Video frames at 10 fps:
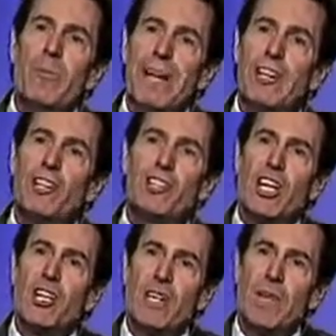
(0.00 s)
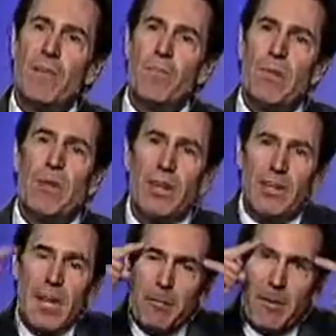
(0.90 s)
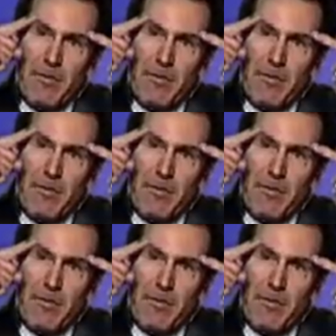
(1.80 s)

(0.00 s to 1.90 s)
made a decision. Keep the